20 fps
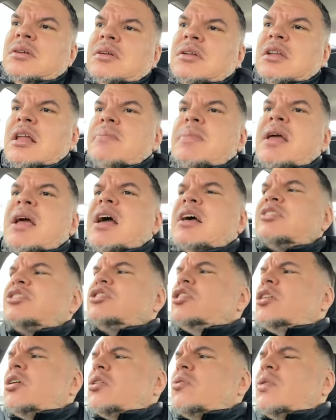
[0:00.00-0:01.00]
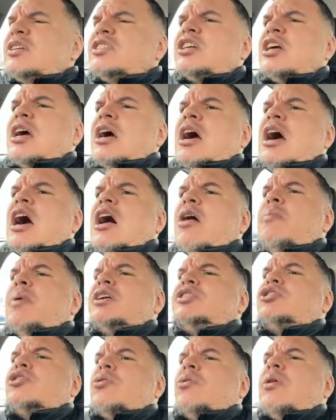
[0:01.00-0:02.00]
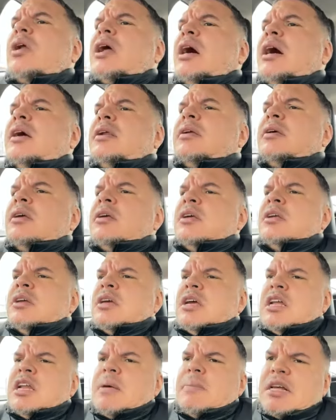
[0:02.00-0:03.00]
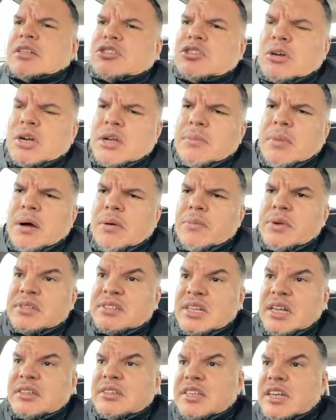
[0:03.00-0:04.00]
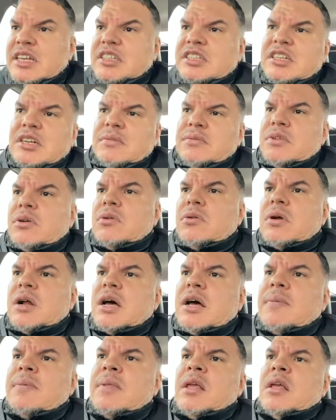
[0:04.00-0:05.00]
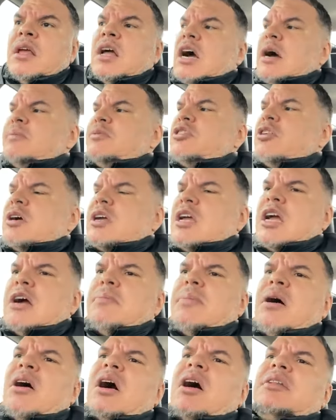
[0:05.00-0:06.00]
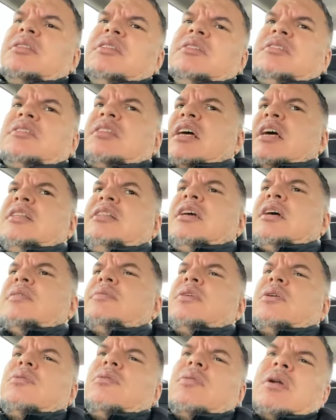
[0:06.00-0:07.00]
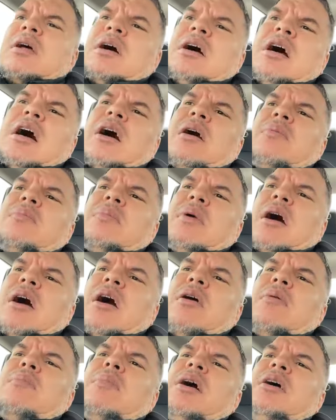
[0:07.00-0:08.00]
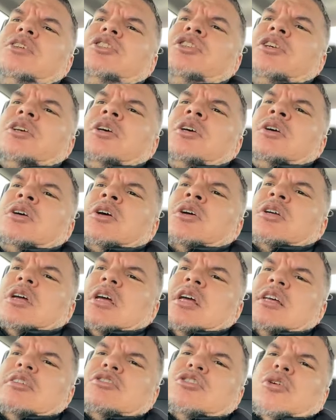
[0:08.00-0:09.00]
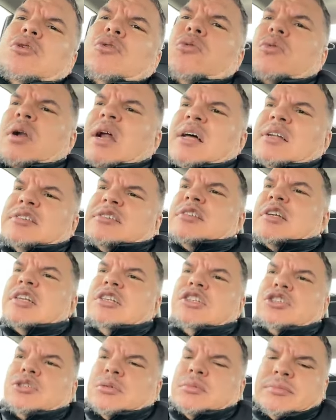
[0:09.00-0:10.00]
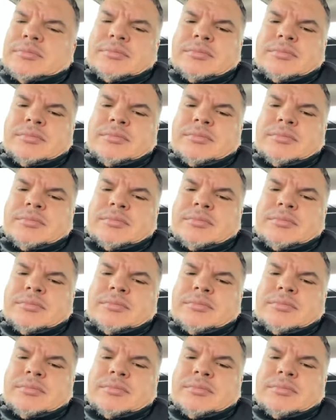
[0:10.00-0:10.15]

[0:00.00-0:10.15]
Let me ask y'all a question. How much Quran, and I'm not talking about recitation of the Quran, I'm talking about understanding of the Quran. How much is the Quran central?